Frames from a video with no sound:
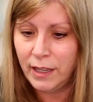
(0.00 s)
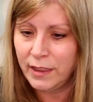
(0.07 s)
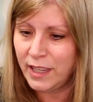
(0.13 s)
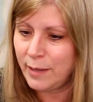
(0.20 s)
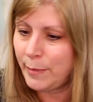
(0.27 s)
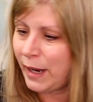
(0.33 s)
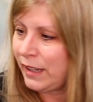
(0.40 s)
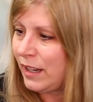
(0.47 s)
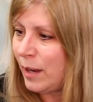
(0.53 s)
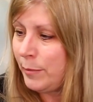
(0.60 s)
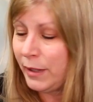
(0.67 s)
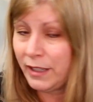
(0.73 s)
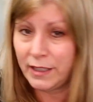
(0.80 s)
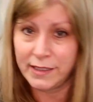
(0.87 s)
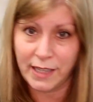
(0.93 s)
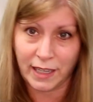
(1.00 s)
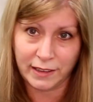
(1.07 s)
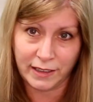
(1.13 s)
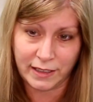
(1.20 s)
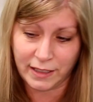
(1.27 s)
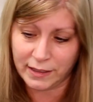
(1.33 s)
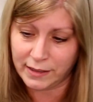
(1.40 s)
They might not be
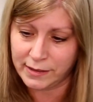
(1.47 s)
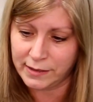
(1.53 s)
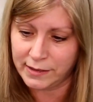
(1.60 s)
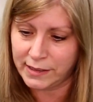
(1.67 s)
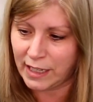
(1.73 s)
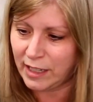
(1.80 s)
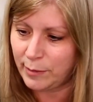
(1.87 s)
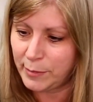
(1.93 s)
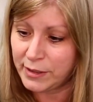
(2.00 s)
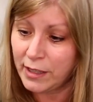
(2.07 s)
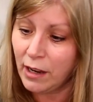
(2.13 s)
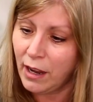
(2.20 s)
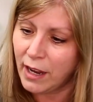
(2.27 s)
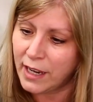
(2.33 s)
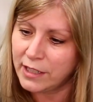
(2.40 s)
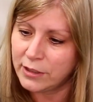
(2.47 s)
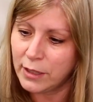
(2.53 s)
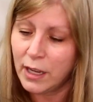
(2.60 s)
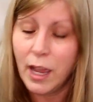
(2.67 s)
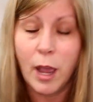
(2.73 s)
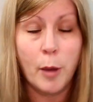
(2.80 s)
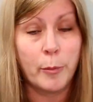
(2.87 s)
exactly the same size,
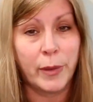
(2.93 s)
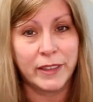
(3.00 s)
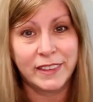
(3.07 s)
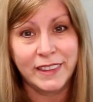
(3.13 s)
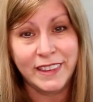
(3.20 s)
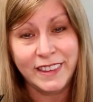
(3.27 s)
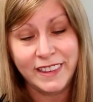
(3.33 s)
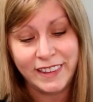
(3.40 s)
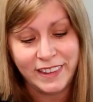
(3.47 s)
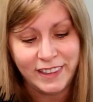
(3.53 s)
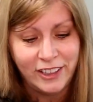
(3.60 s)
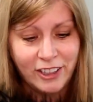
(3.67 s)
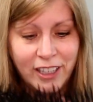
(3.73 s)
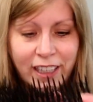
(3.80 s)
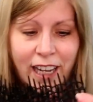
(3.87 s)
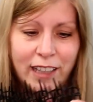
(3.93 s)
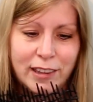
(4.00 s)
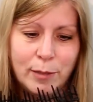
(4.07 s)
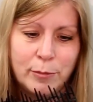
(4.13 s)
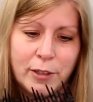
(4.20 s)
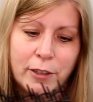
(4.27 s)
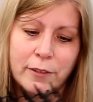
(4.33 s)
but you can cut
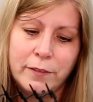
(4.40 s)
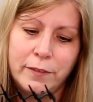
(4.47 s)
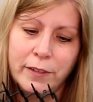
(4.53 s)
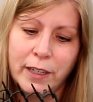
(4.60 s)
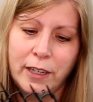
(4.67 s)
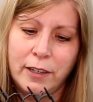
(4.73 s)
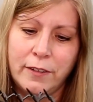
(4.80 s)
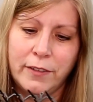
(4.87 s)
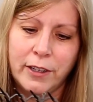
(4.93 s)
them. They're very,